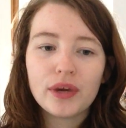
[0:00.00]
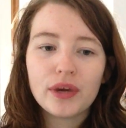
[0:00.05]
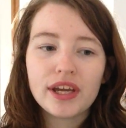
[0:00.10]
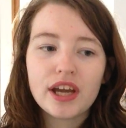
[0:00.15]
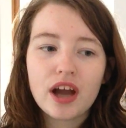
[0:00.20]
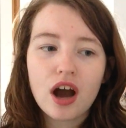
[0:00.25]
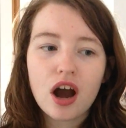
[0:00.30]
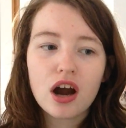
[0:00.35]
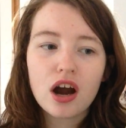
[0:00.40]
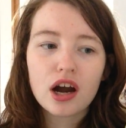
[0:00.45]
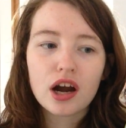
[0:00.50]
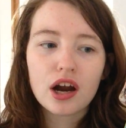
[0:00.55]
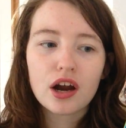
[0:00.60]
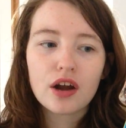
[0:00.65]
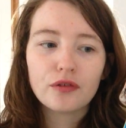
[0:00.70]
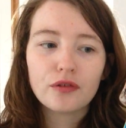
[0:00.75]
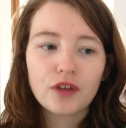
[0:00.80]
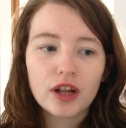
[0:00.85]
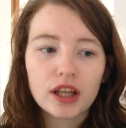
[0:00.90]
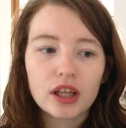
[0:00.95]
we
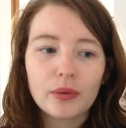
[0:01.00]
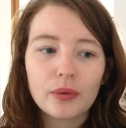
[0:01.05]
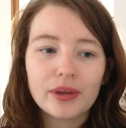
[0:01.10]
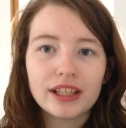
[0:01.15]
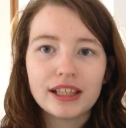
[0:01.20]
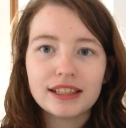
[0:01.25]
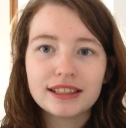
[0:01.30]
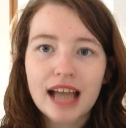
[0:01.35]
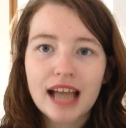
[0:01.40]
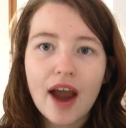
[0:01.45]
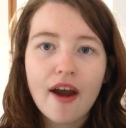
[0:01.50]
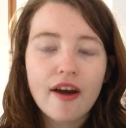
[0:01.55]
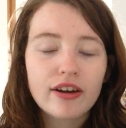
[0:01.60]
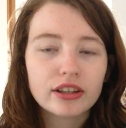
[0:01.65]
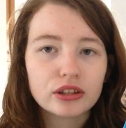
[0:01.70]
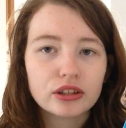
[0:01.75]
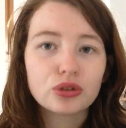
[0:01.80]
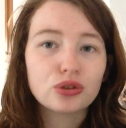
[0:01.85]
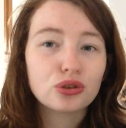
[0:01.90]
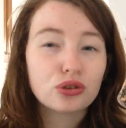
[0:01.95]
are following these
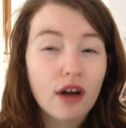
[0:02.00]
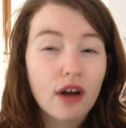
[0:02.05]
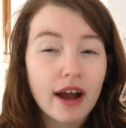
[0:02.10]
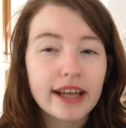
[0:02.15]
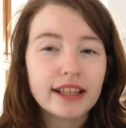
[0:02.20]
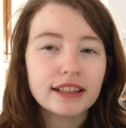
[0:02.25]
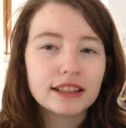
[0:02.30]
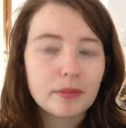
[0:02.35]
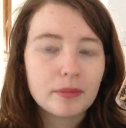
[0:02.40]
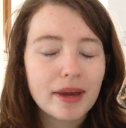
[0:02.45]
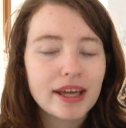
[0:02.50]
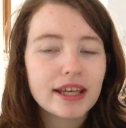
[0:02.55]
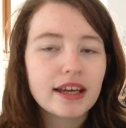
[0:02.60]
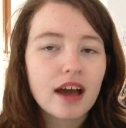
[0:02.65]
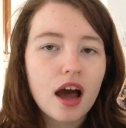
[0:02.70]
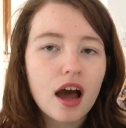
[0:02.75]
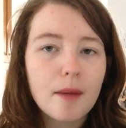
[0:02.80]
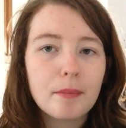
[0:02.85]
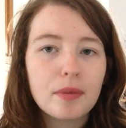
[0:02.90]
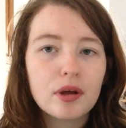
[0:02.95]
characters trying to make
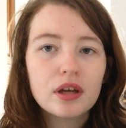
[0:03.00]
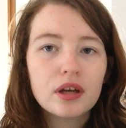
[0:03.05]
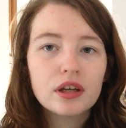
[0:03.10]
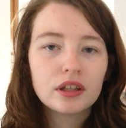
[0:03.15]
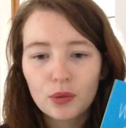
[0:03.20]
up.